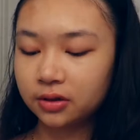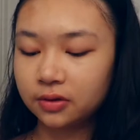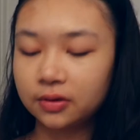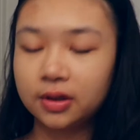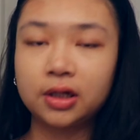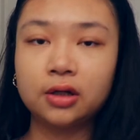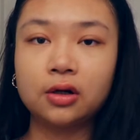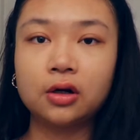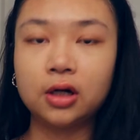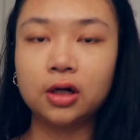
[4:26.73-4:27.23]
gonna
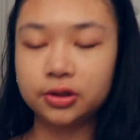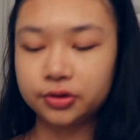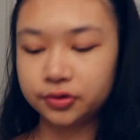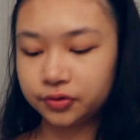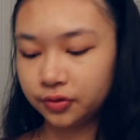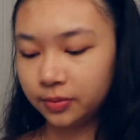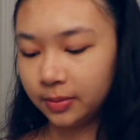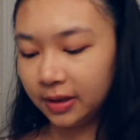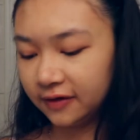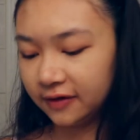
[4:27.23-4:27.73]
go ahead and
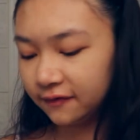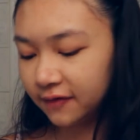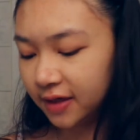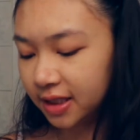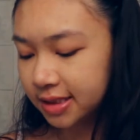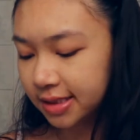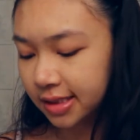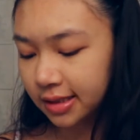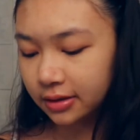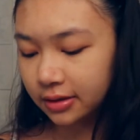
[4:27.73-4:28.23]
contour my
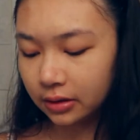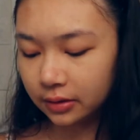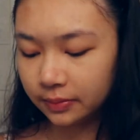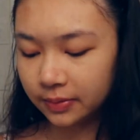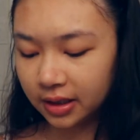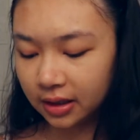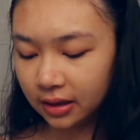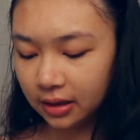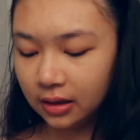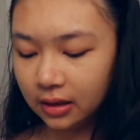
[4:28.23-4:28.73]
face a little
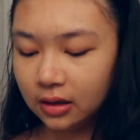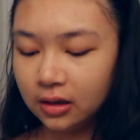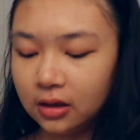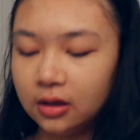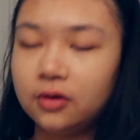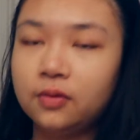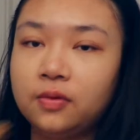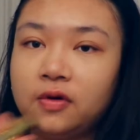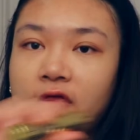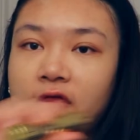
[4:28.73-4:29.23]
bit
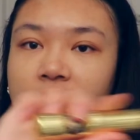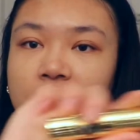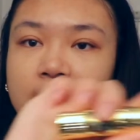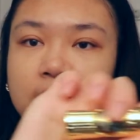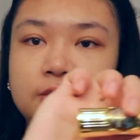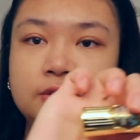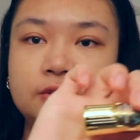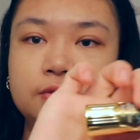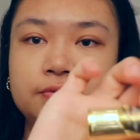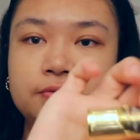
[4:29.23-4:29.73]
with
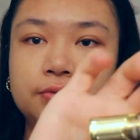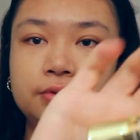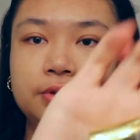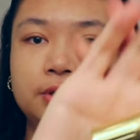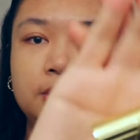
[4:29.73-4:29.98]
this